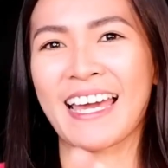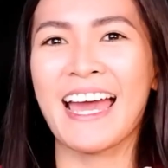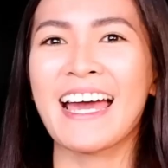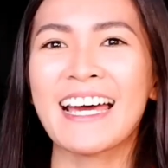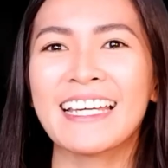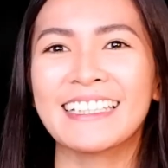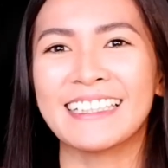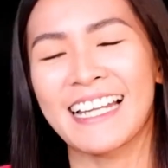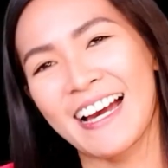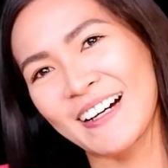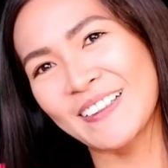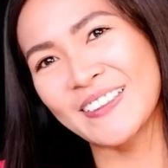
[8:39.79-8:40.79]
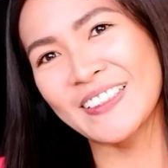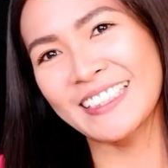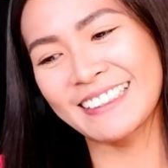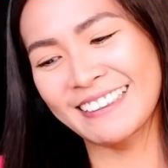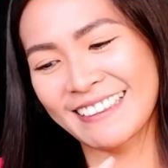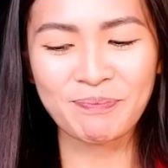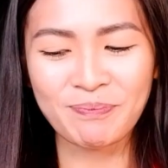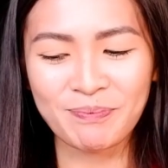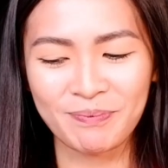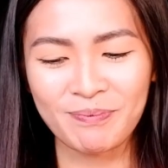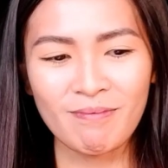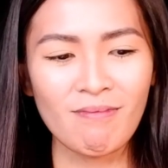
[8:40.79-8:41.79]
And now,
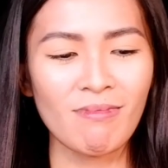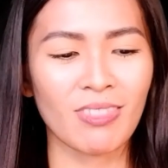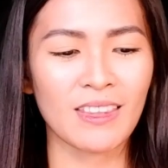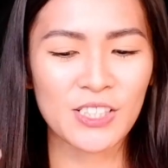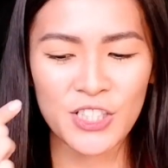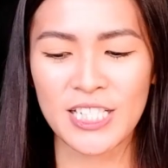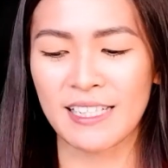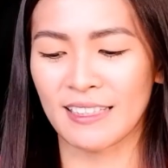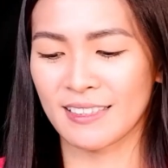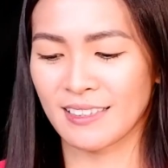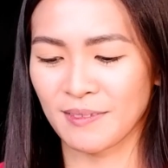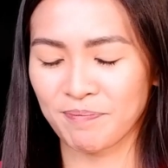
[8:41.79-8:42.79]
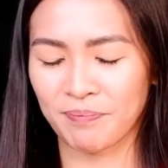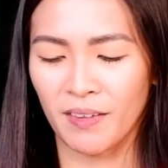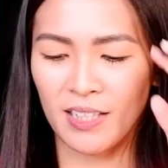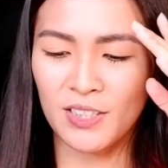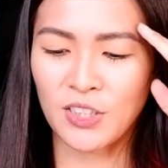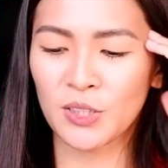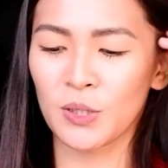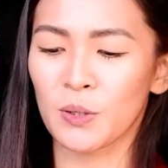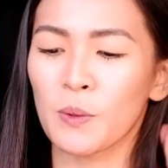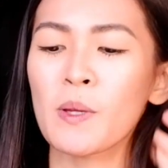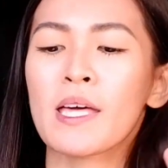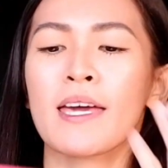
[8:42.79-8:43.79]
the cheeks.
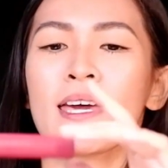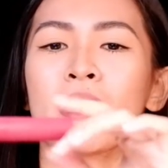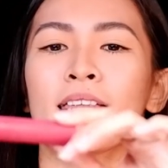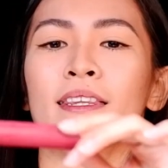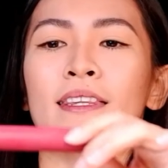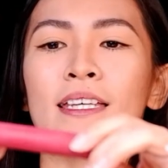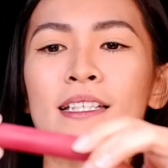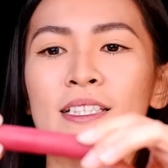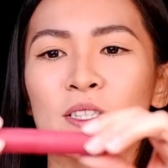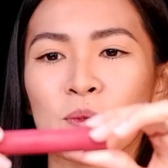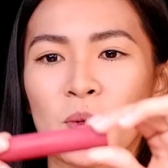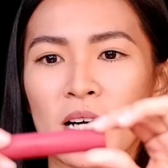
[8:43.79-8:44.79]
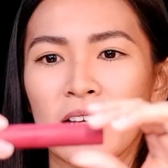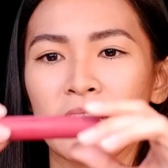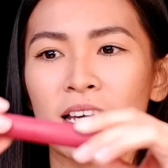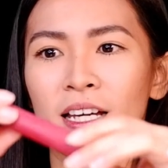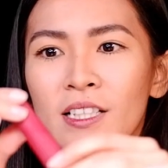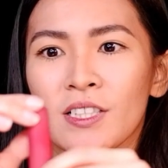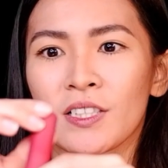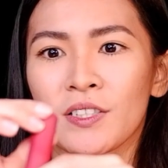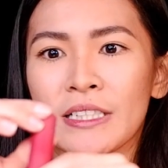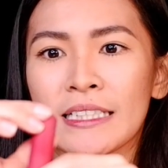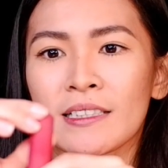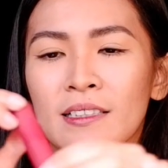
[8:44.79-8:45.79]
So, this one I just
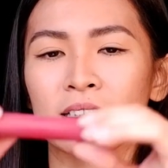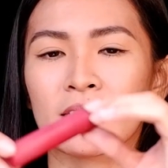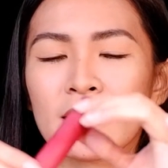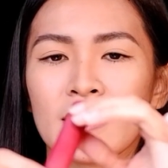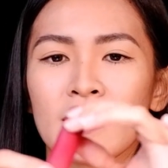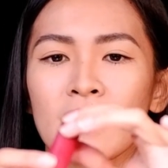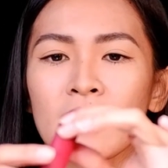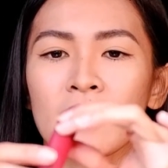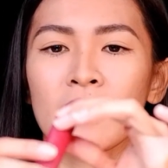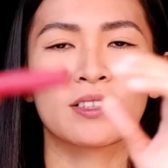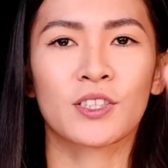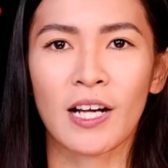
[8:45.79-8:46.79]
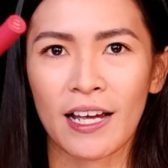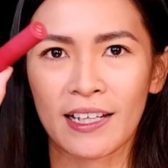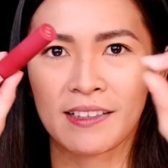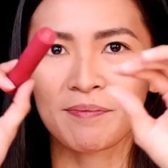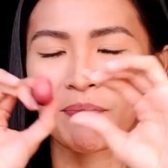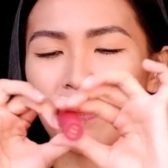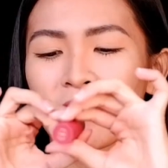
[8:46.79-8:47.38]
recently tried.